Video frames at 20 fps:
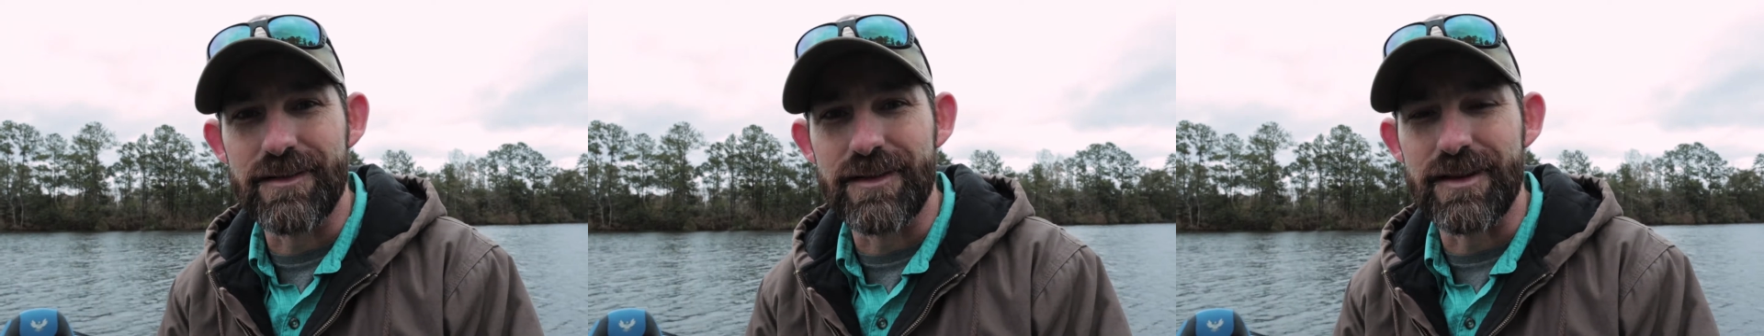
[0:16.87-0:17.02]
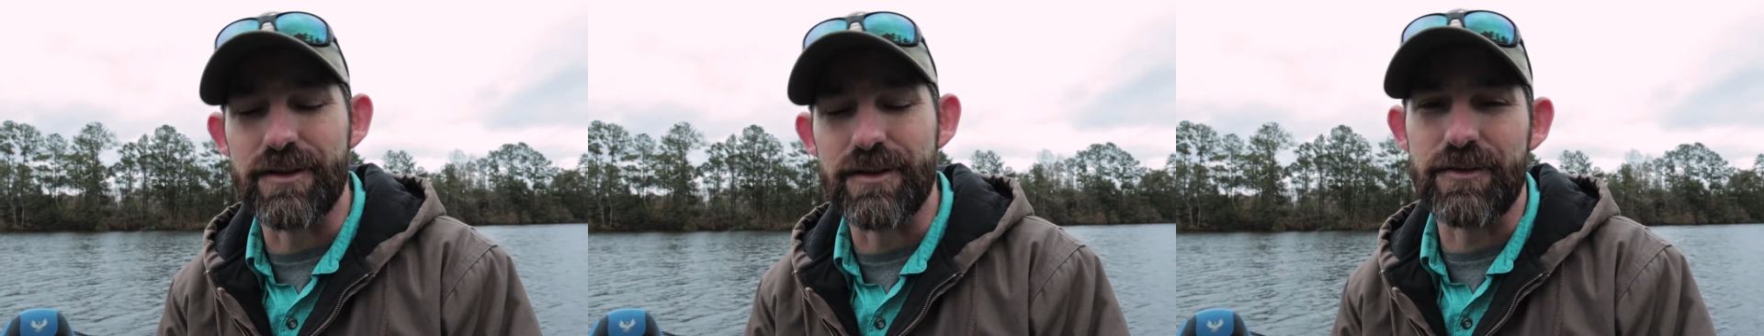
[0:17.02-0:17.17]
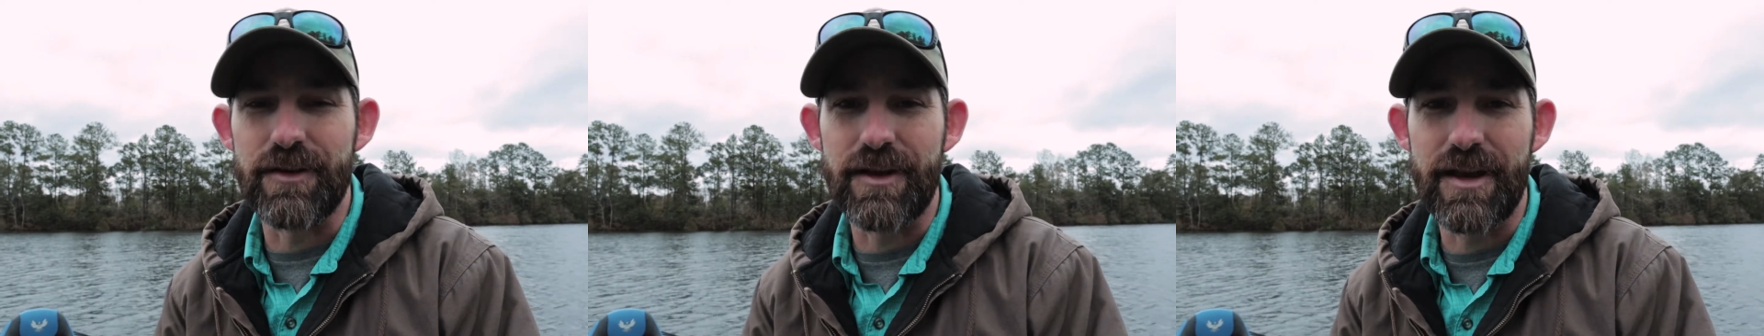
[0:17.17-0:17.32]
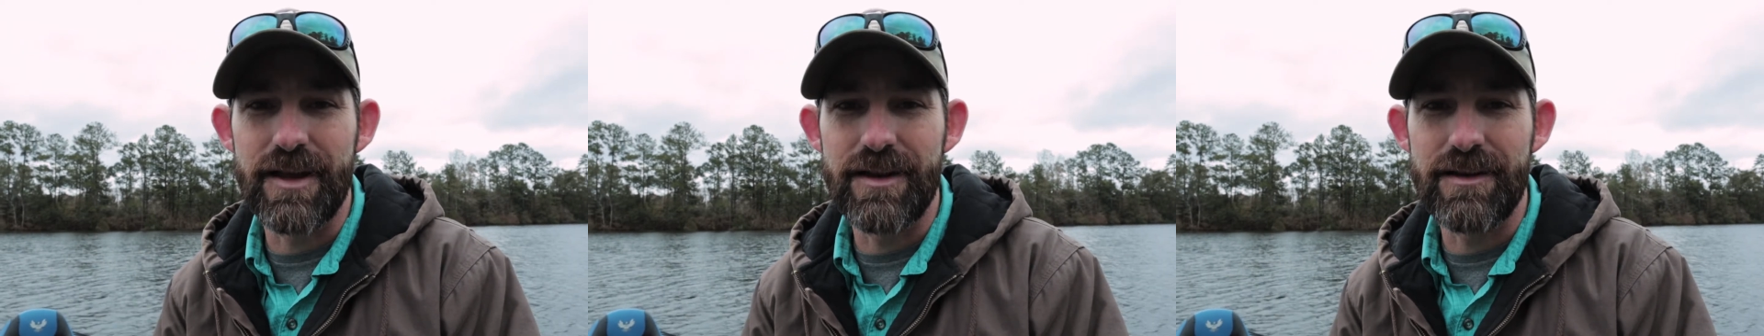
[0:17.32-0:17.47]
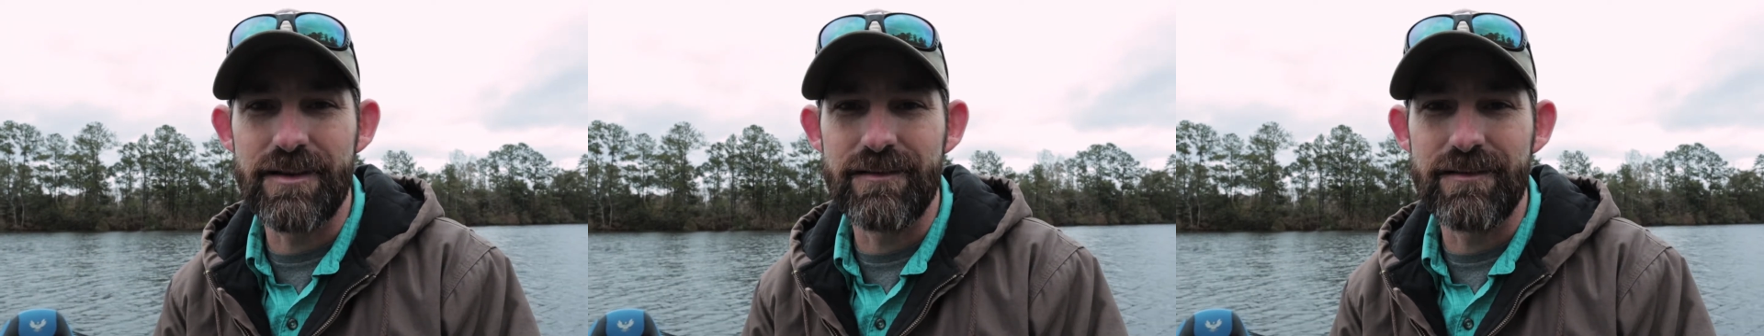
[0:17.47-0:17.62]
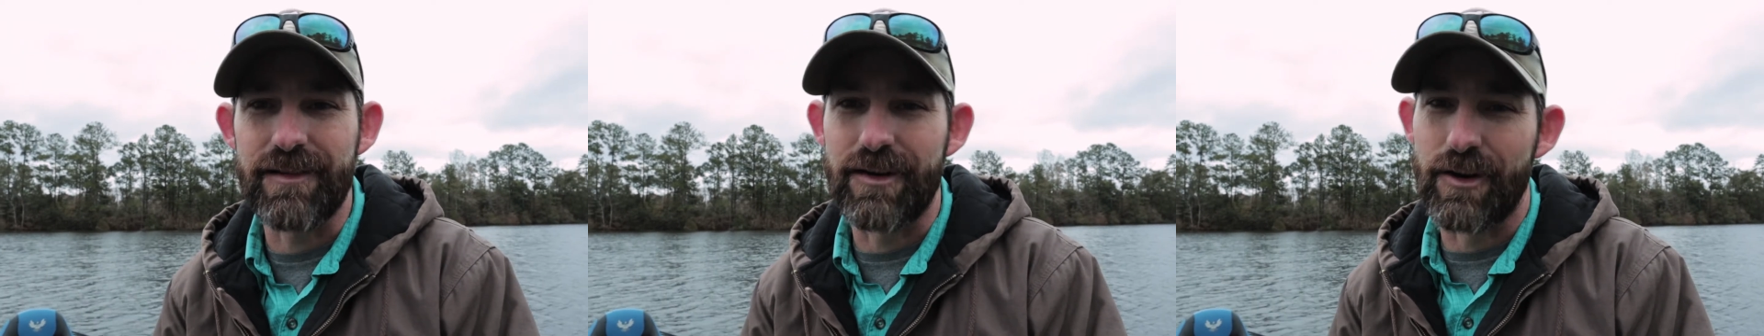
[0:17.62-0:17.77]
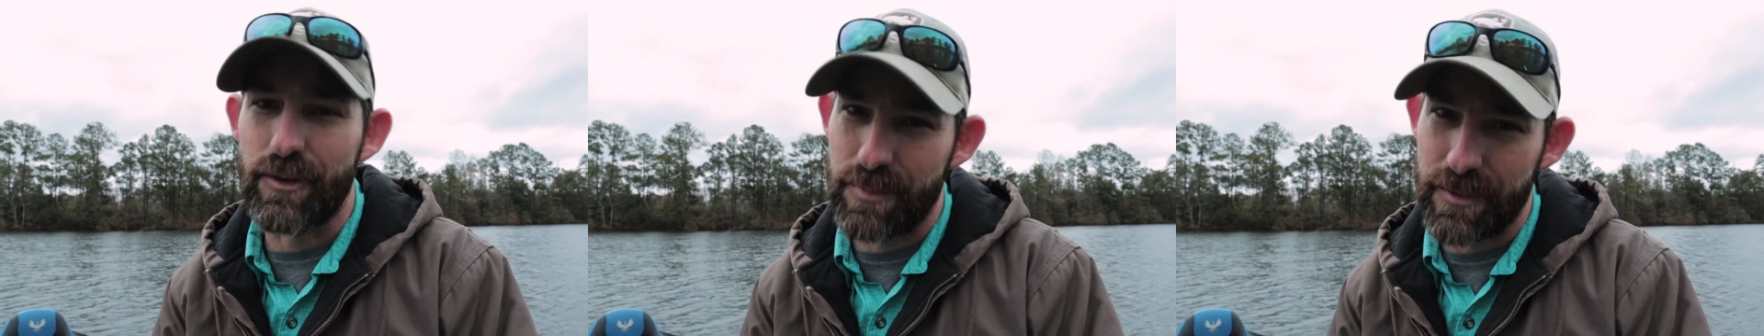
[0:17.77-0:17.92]
And if you didn't,
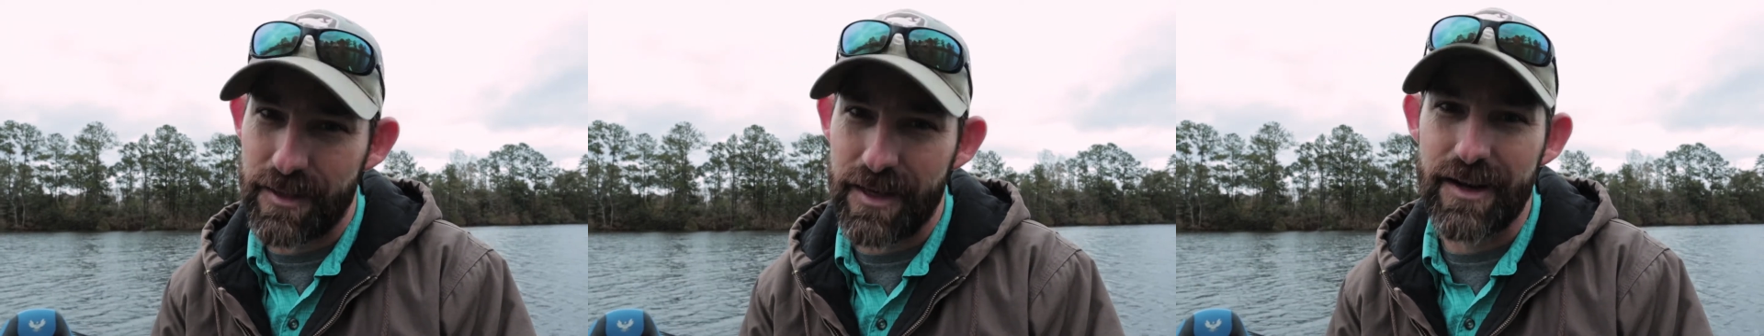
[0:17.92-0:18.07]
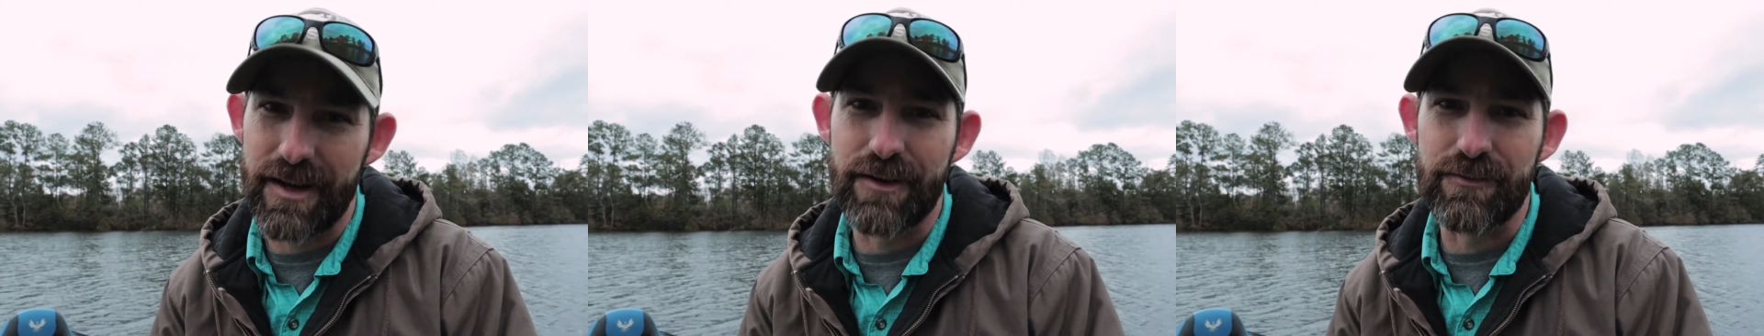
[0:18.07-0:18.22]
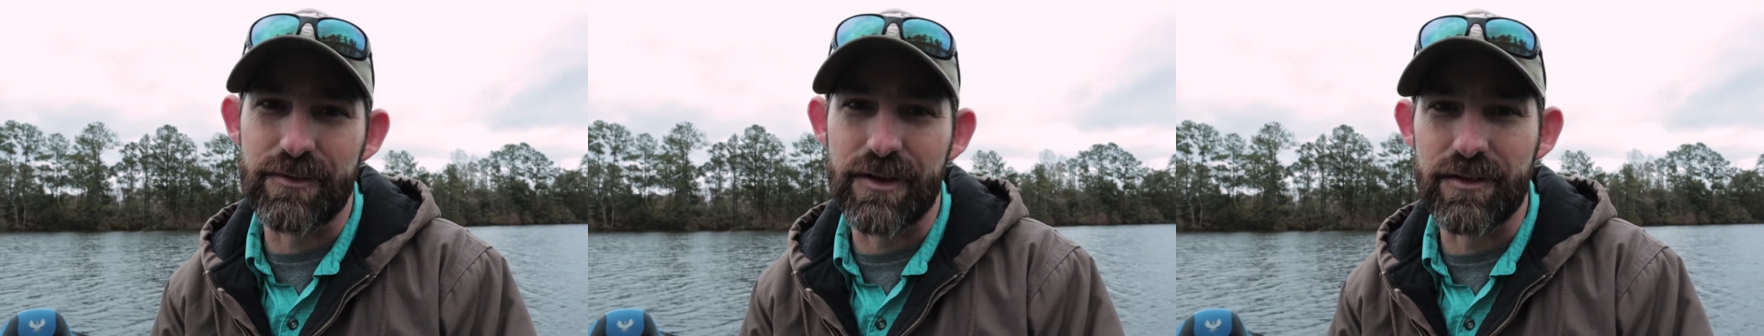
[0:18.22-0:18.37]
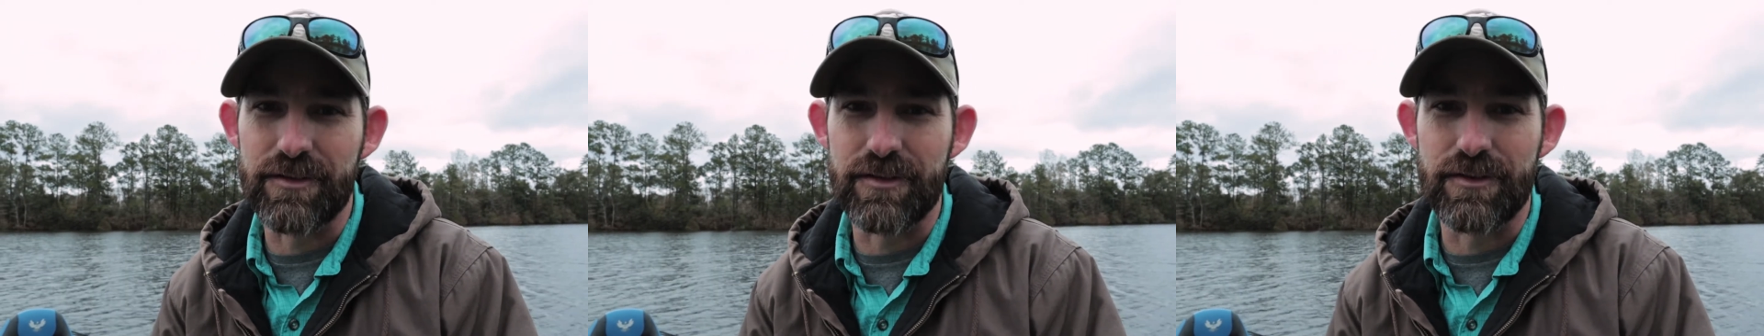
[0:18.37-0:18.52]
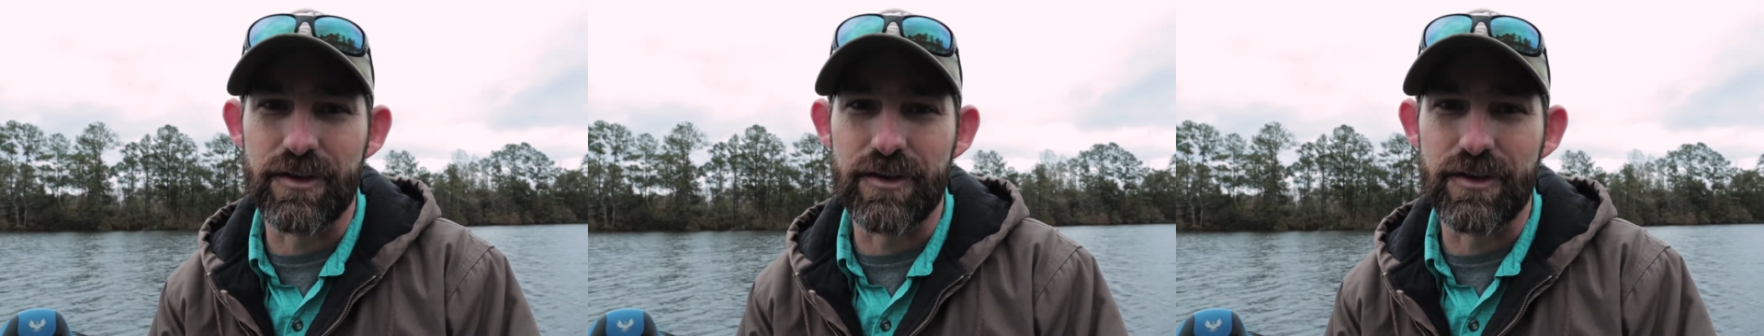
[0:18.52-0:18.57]
I hope you got enough gift